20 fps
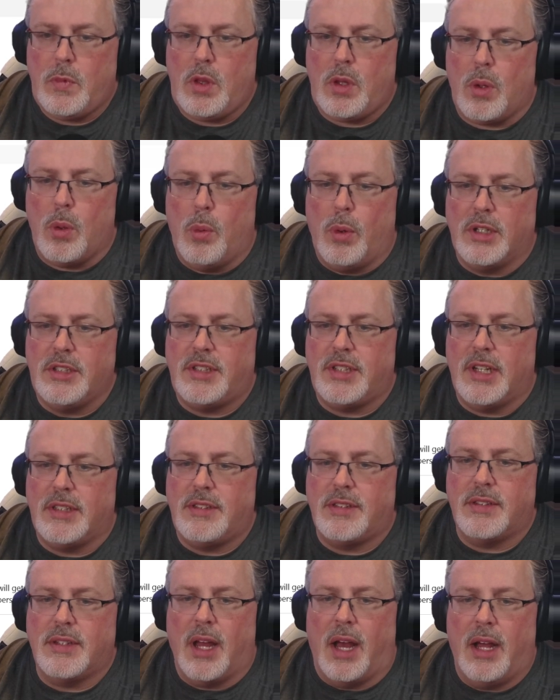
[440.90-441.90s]
Once
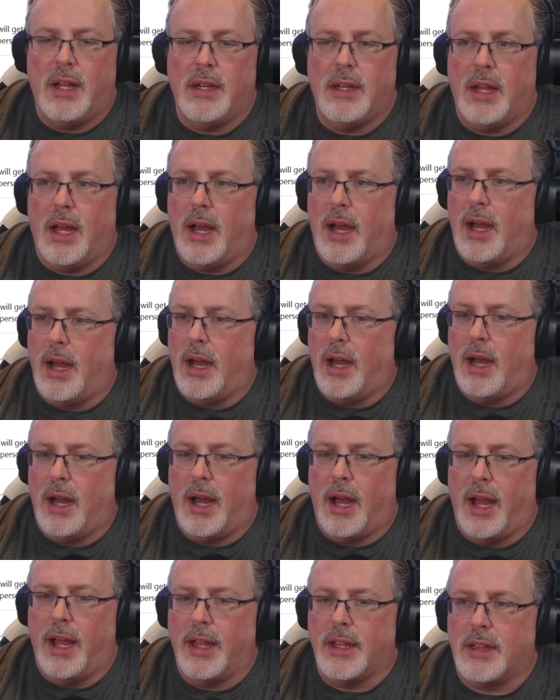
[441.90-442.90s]
that's done,
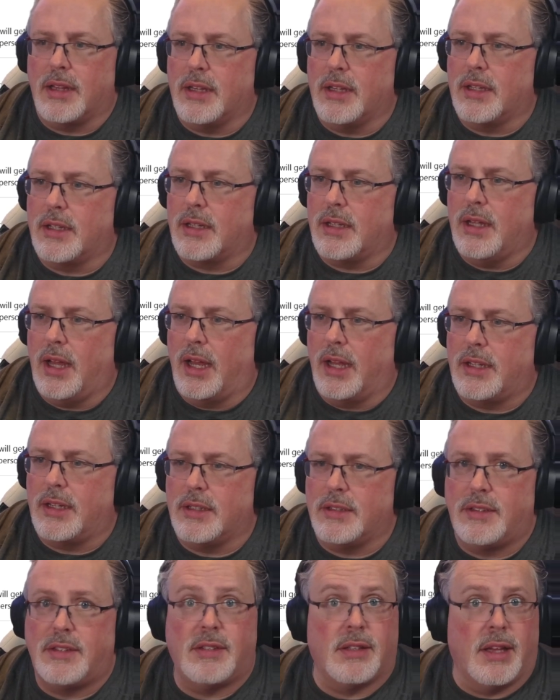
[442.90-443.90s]
I
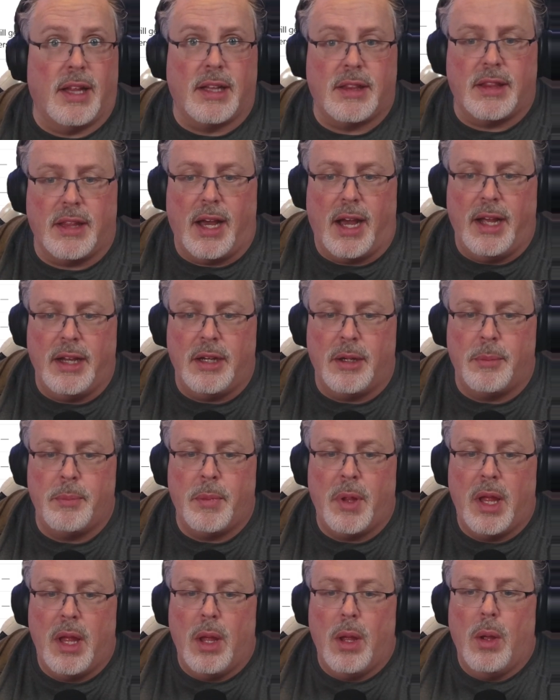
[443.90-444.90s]
can select the item.
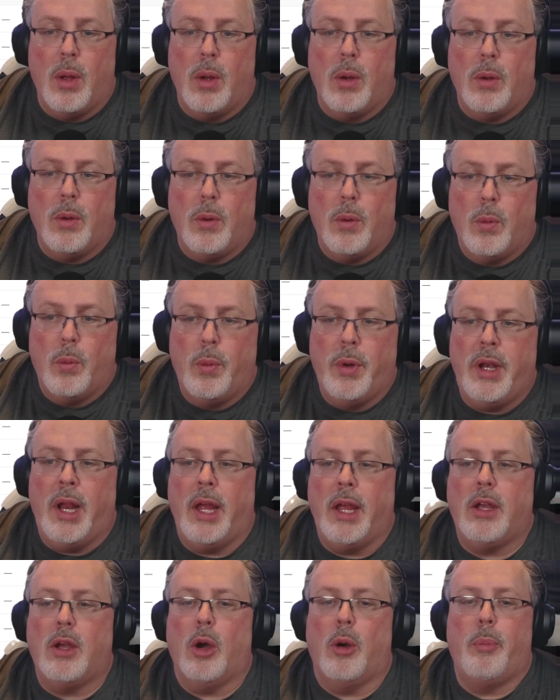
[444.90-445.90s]
When I
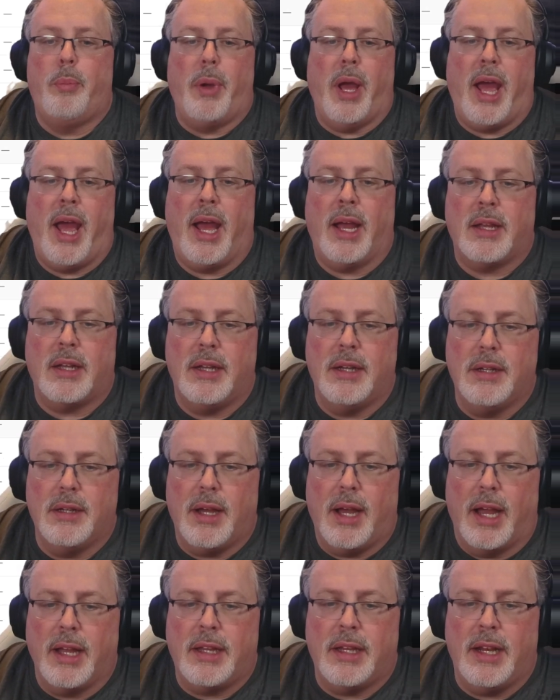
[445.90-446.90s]
go back,
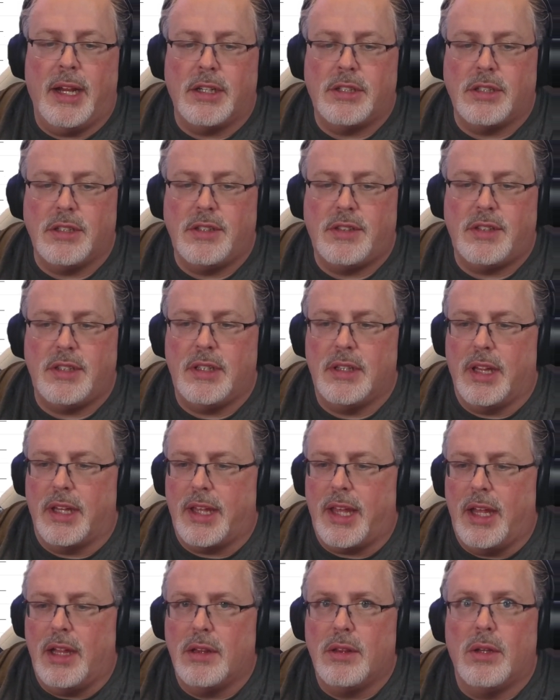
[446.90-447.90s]
I can actually see like,
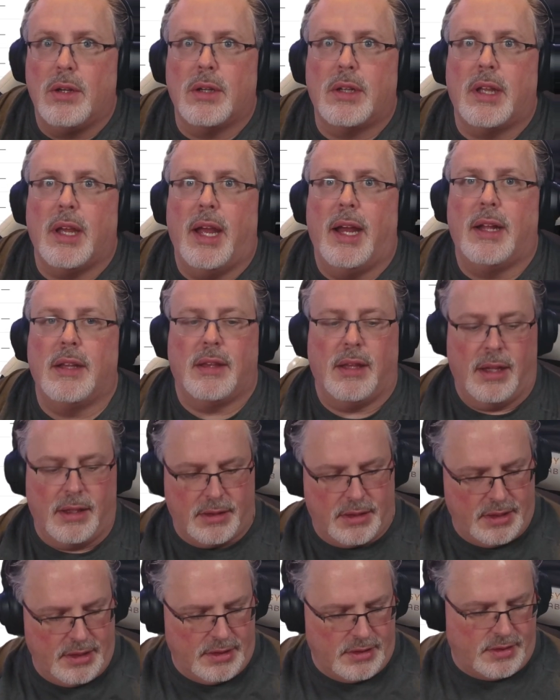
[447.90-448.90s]
hey, look
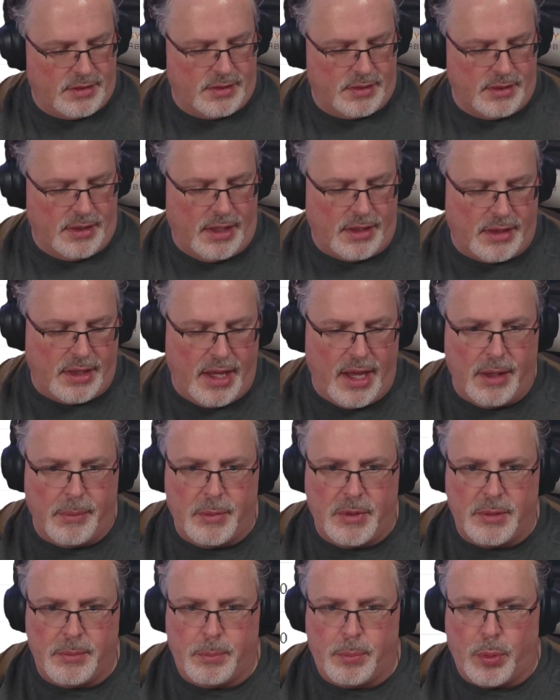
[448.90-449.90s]
at this, at the
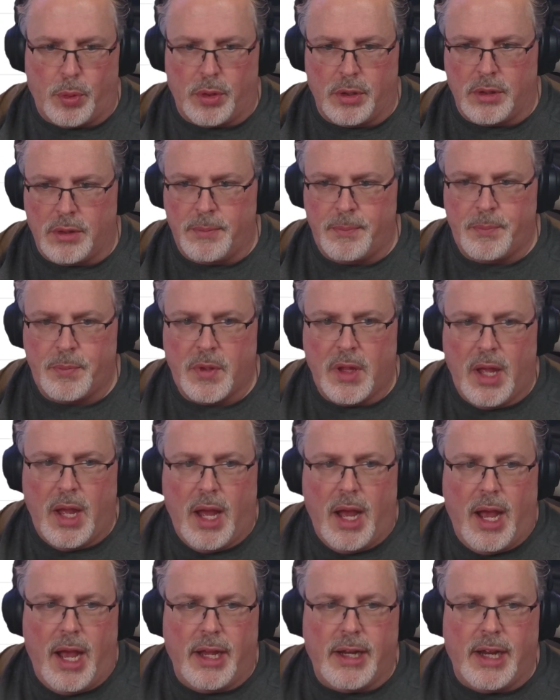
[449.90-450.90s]
admin portal.
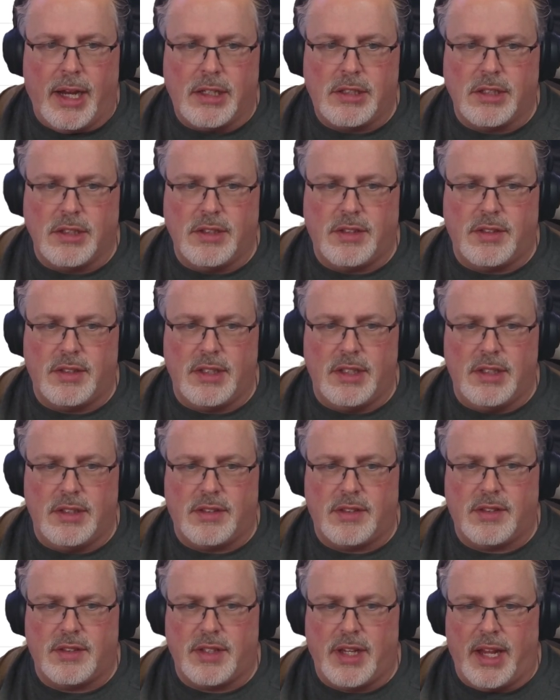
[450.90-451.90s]
I can actually see
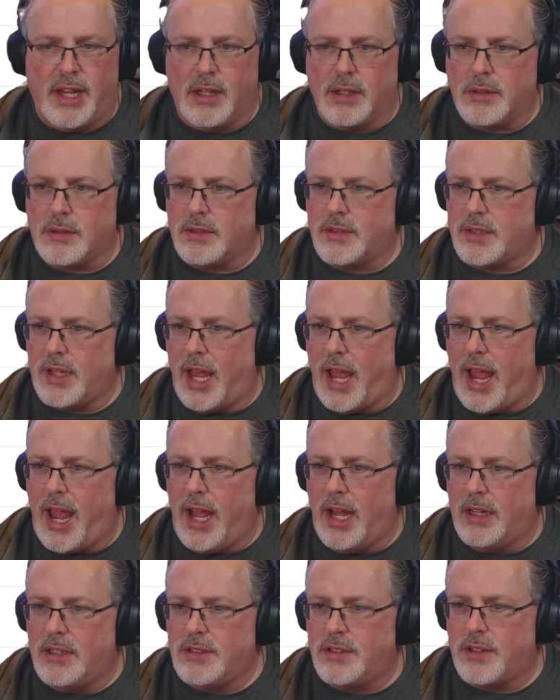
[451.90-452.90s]
sales
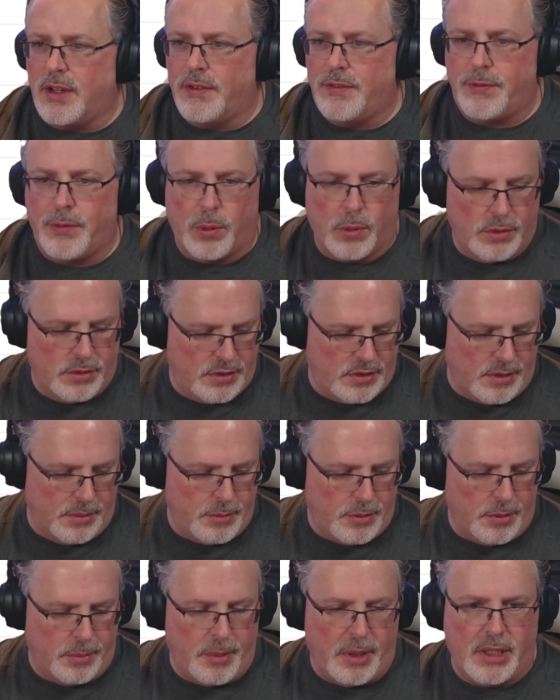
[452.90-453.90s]
has 4
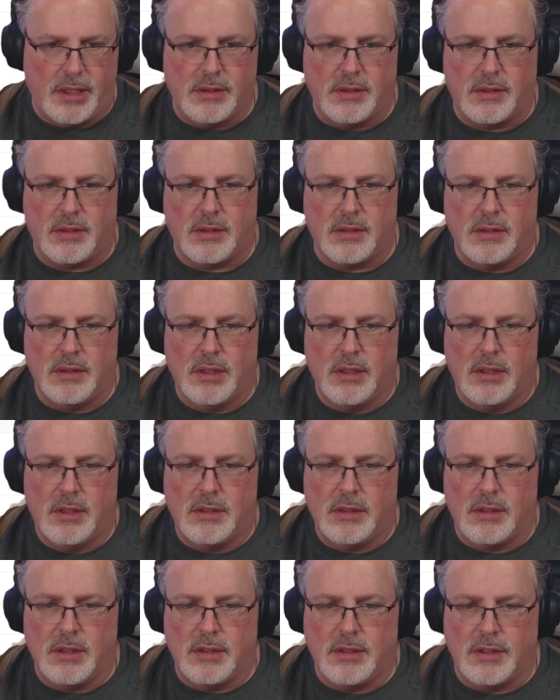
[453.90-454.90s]
subdomains.
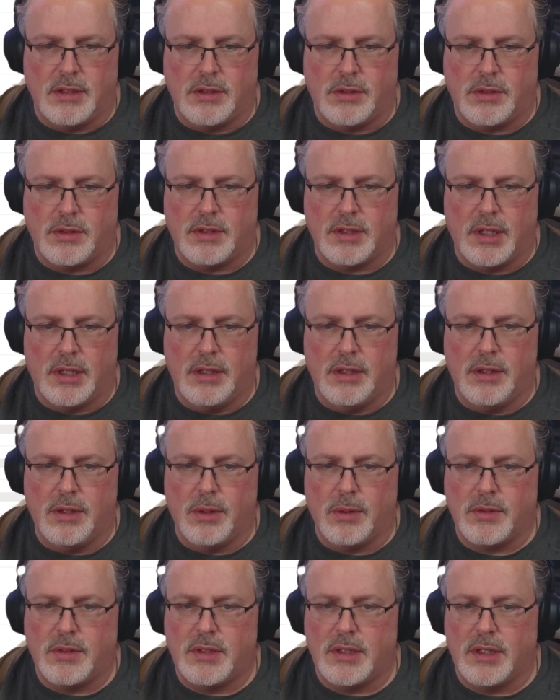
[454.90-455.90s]
That's interesting, I didn't
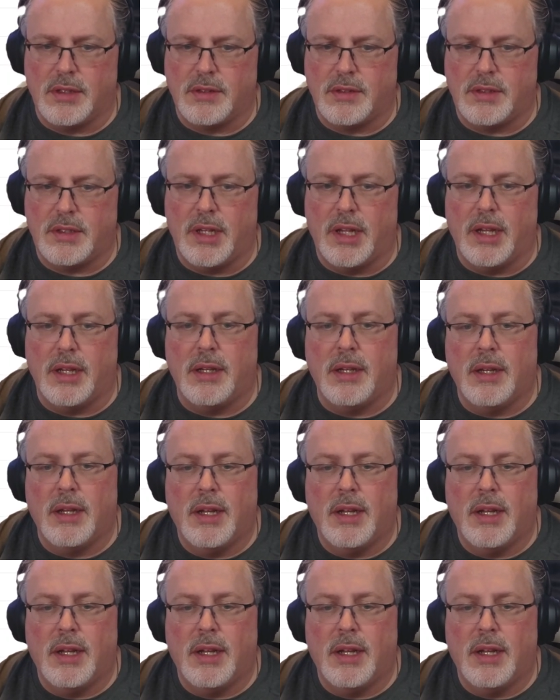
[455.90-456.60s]
know sales did.